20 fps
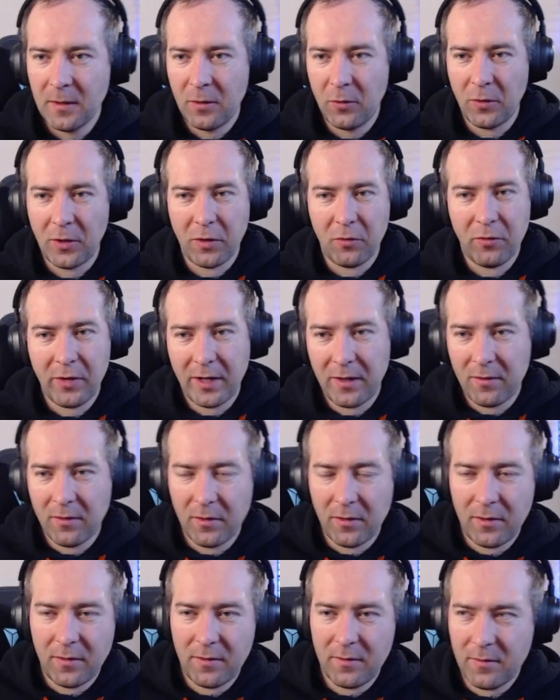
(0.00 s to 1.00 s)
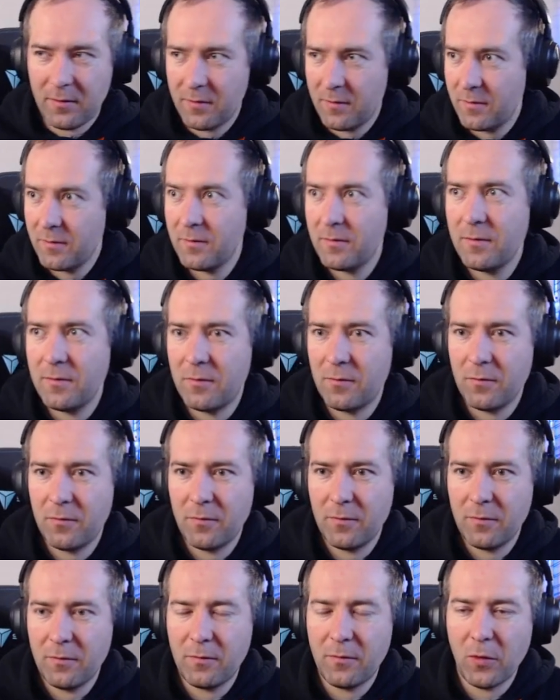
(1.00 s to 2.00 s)
You can write the
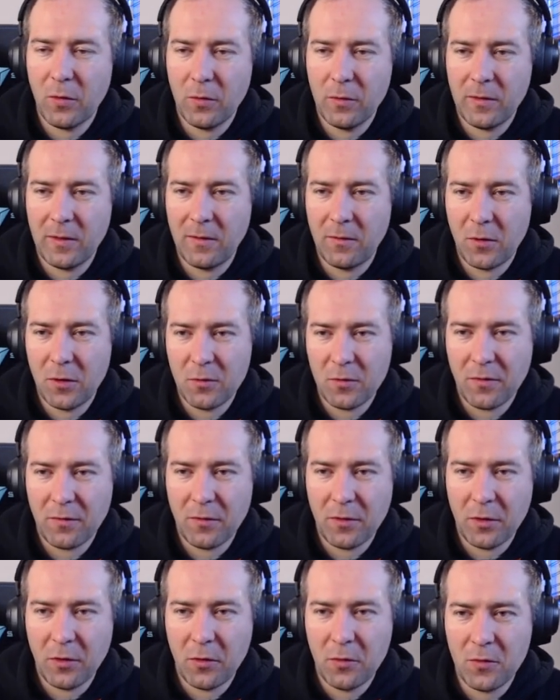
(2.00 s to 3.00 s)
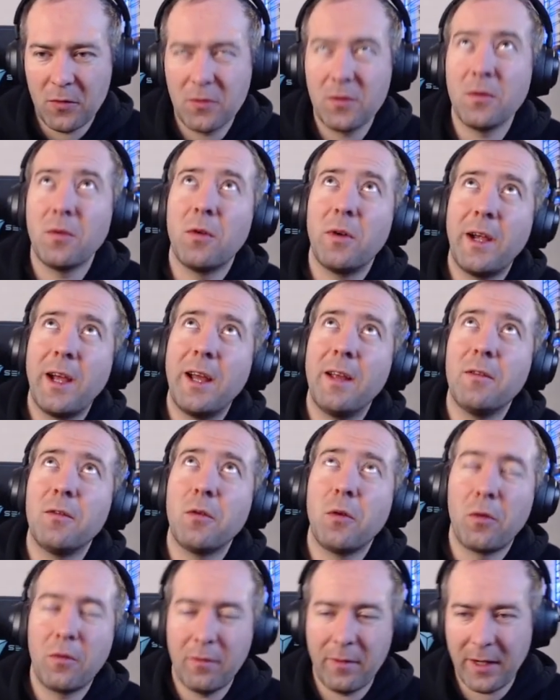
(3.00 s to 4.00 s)
fold in terms of reduce and
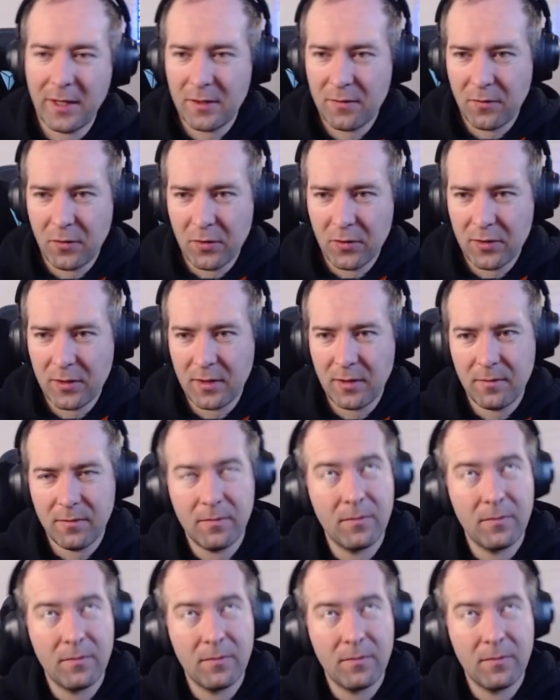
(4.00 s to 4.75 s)
or vice versa.